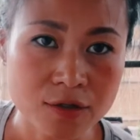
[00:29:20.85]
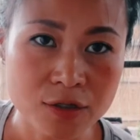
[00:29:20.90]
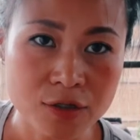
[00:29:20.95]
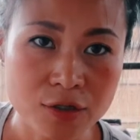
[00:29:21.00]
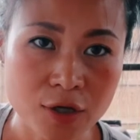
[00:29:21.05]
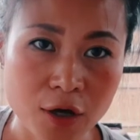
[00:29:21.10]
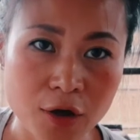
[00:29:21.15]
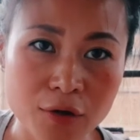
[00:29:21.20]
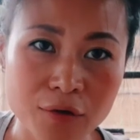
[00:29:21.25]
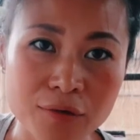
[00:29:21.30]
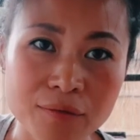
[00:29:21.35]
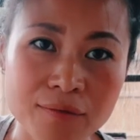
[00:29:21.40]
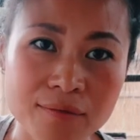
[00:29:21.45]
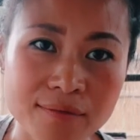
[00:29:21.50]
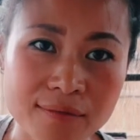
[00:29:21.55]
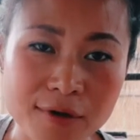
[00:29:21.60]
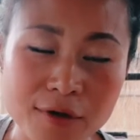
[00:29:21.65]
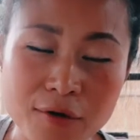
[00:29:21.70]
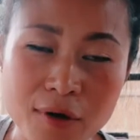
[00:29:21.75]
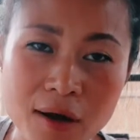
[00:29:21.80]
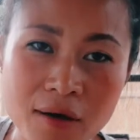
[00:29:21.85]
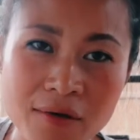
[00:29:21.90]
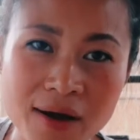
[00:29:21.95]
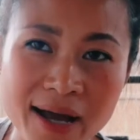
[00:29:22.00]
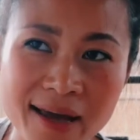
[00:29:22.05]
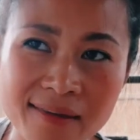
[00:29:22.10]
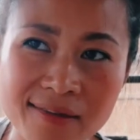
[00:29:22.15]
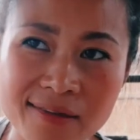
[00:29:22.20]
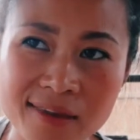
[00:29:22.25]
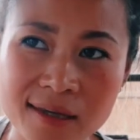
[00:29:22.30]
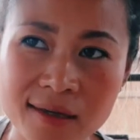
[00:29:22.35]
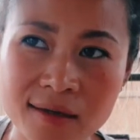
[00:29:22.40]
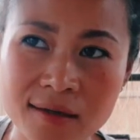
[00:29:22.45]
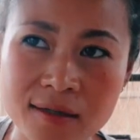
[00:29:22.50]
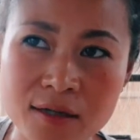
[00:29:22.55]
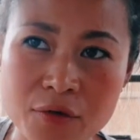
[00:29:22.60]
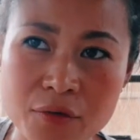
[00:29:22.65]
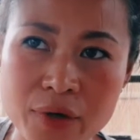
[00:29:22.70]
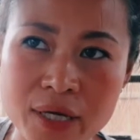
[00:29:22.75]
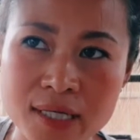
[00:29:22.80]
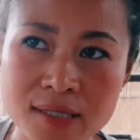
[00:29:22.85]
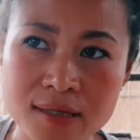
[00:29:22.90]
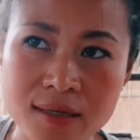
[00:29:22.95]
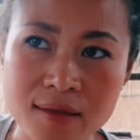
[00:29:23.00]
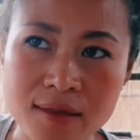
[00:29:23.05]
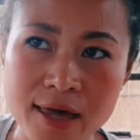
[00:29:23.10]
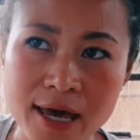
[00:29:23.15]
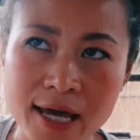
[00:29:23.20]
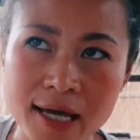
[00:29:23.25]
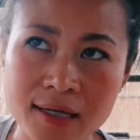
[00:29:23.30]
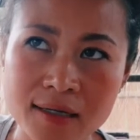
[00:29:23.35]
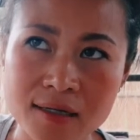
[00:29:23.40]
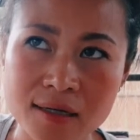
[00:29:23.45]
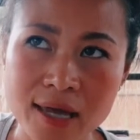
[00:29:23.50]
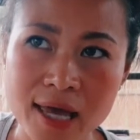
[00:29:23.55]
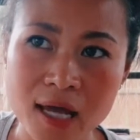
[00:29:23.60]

So I think the reason that